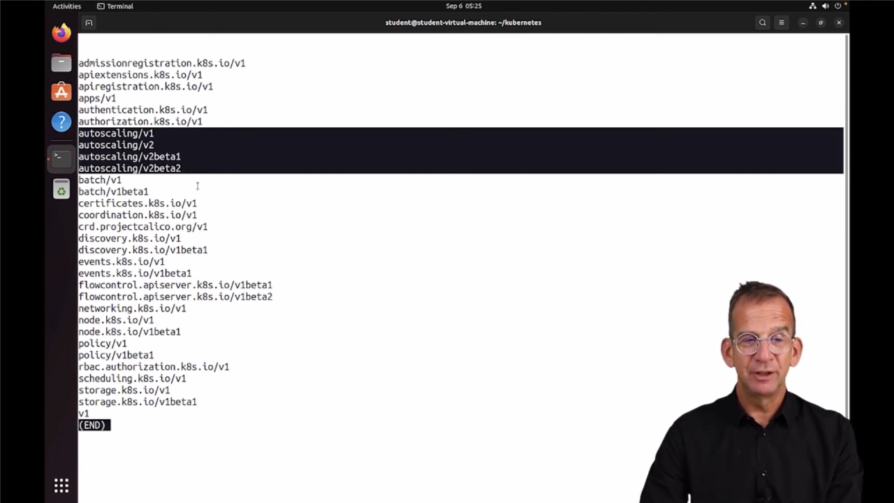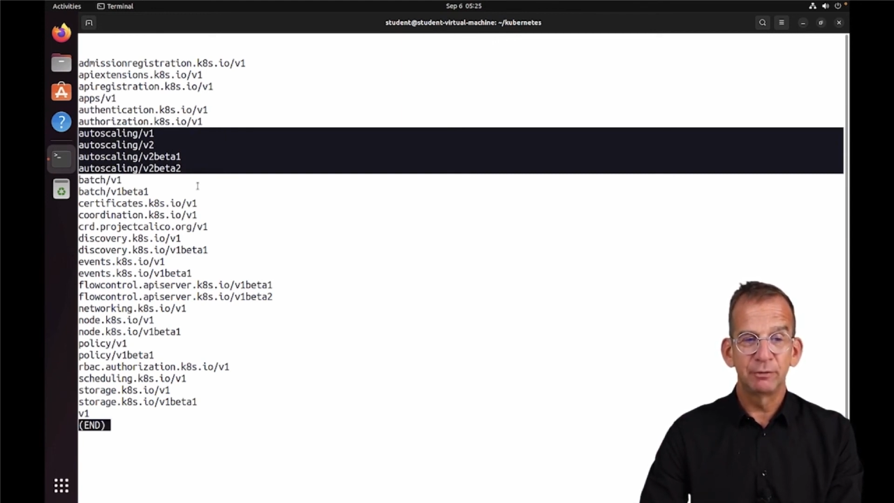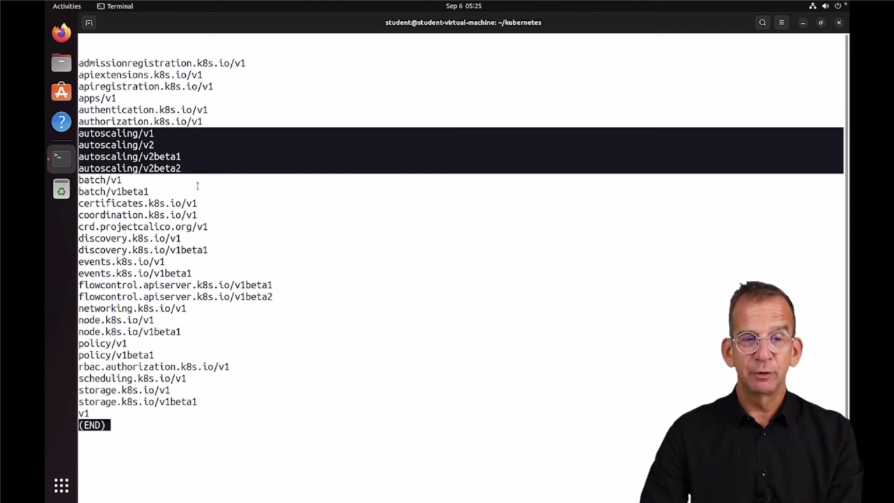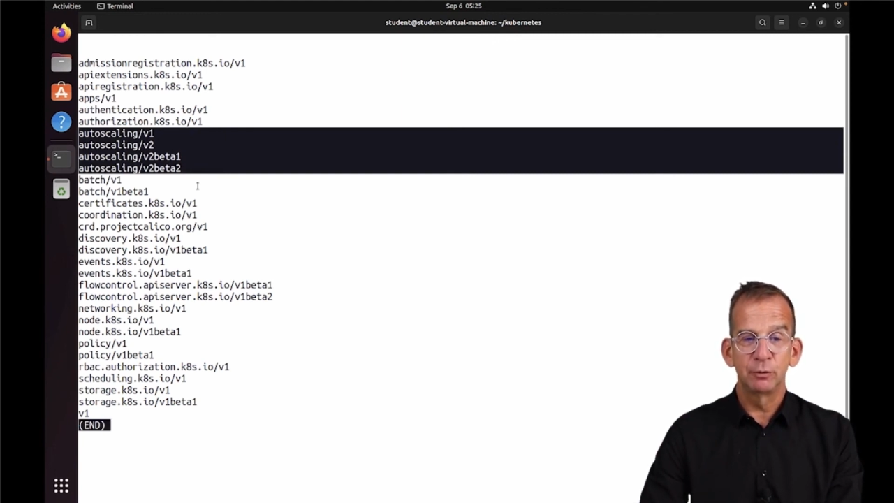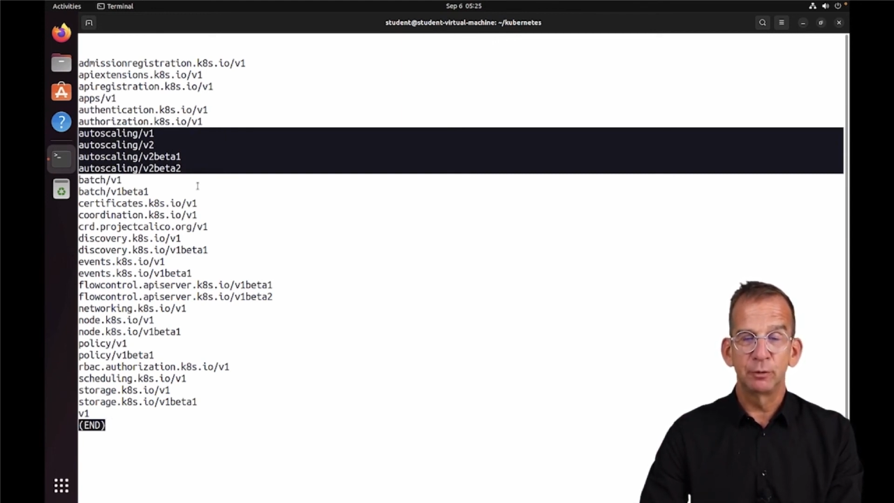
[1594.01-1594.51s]

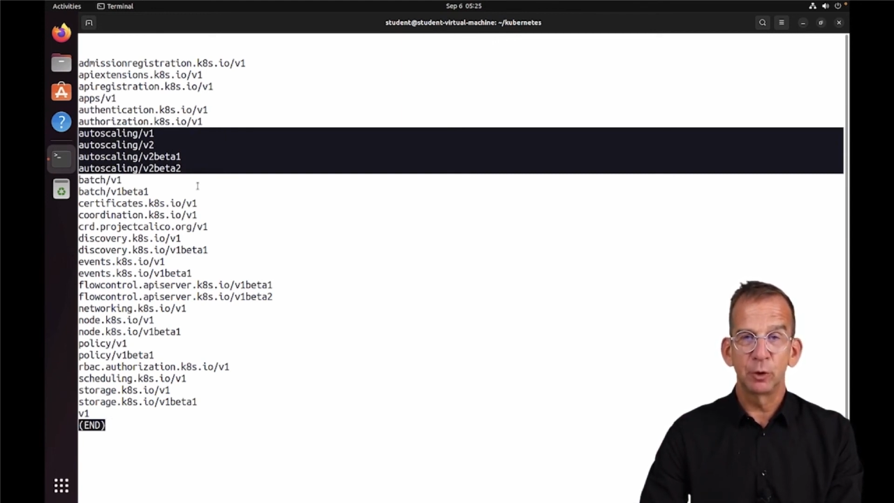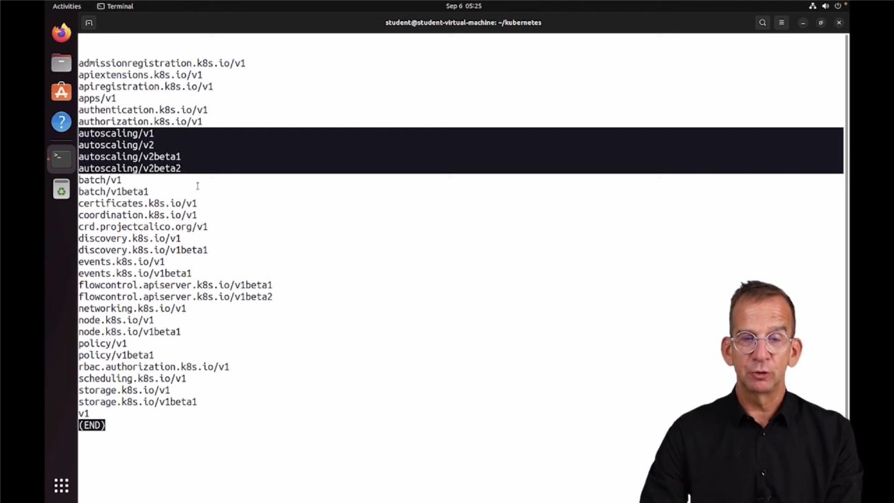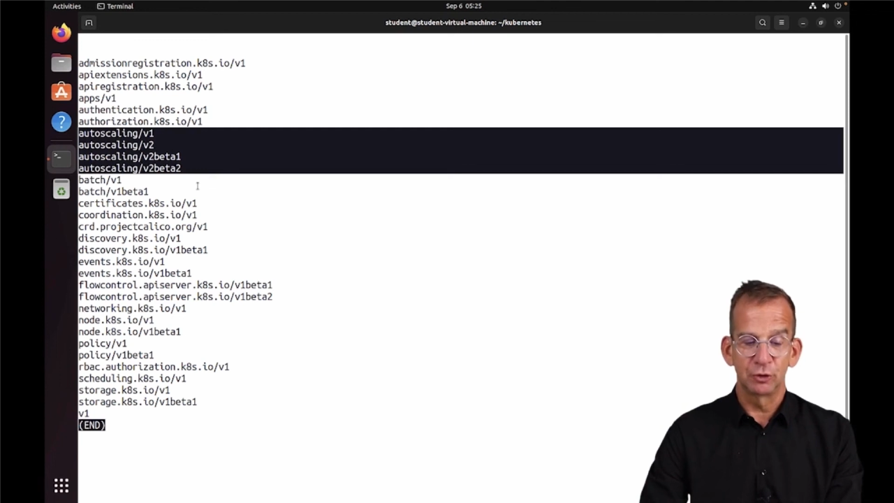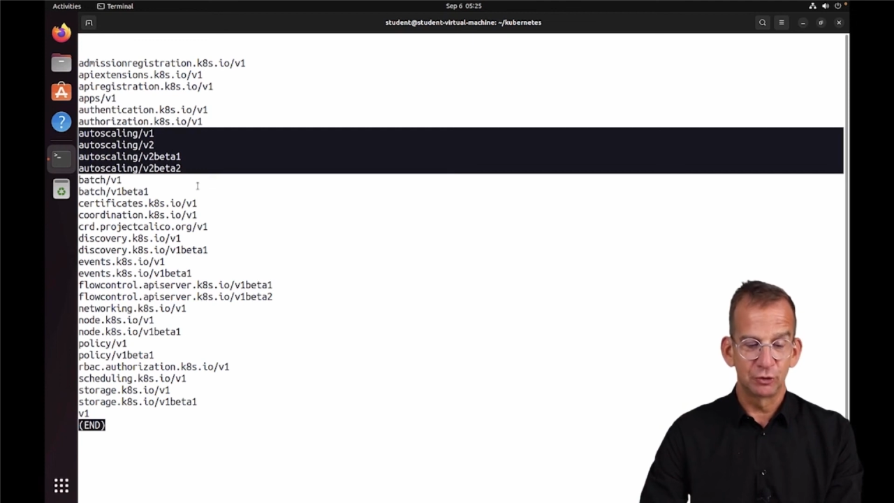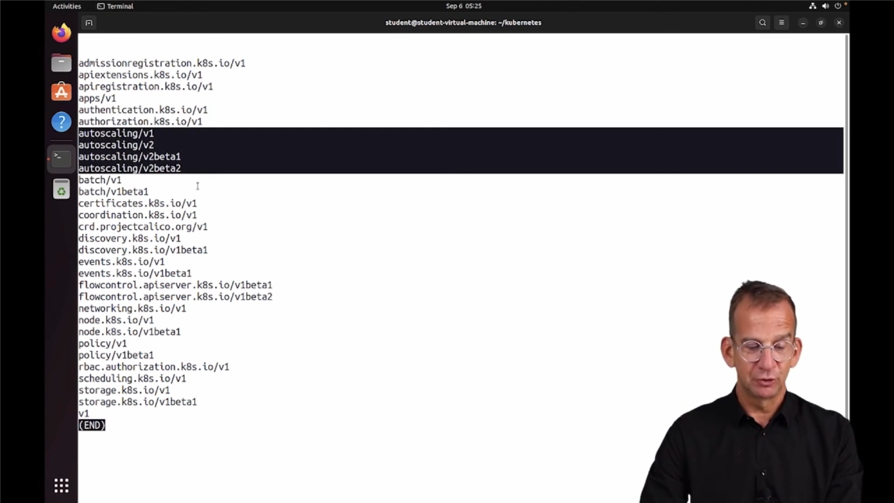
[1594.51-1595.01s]
different
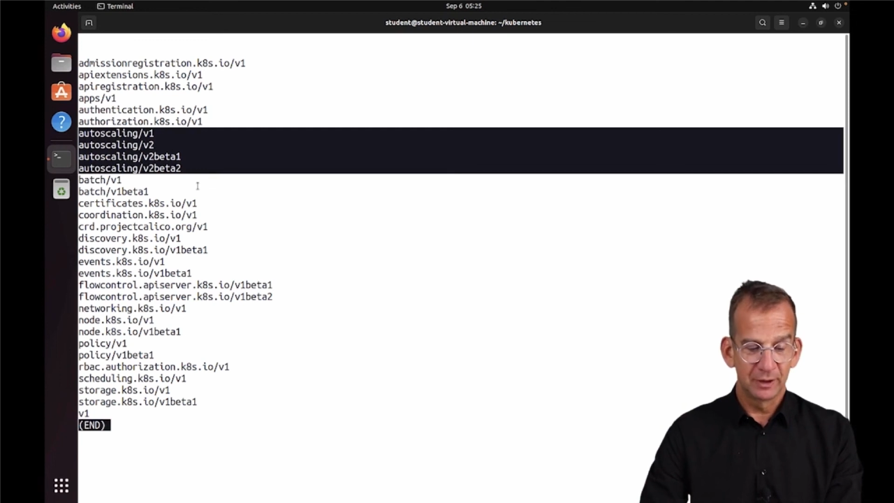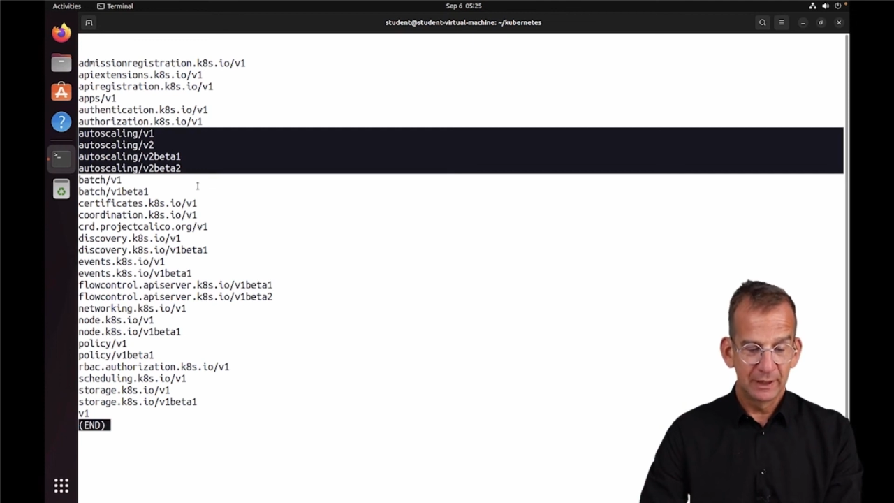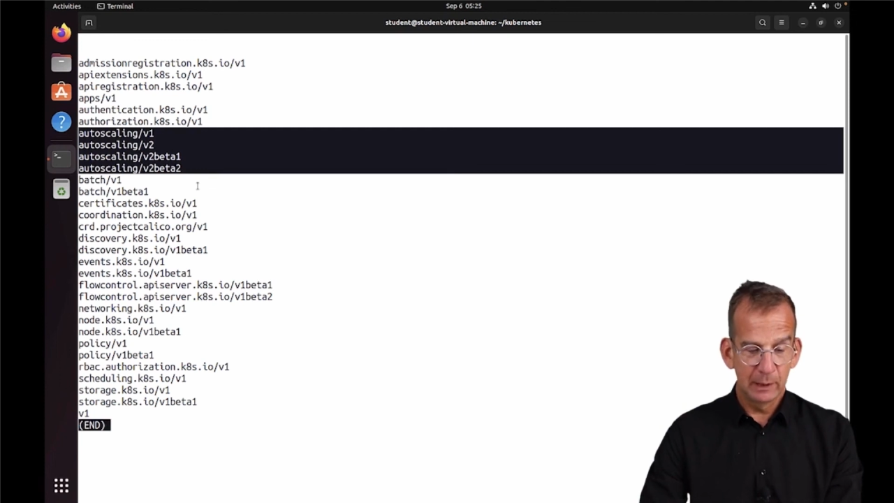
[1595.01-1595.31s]
versions.